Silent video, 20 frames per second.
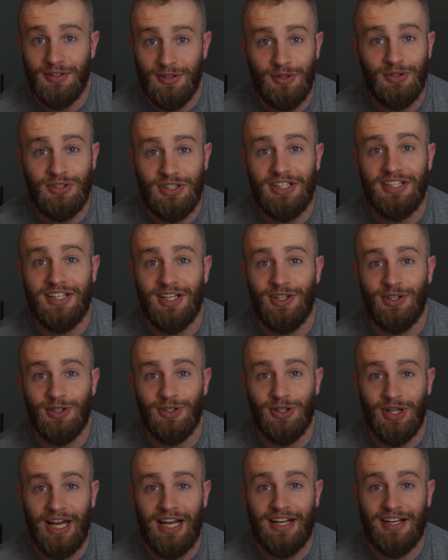Do you see that
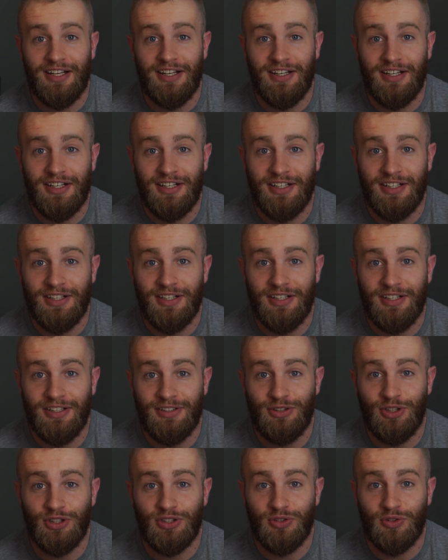your leg
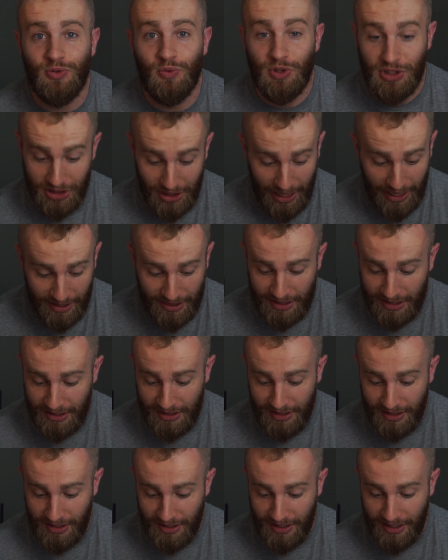just was
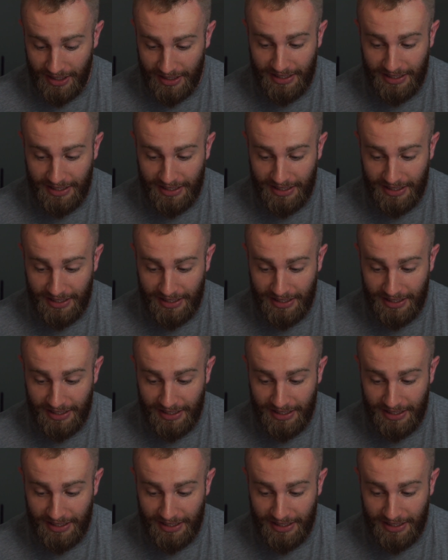lengthened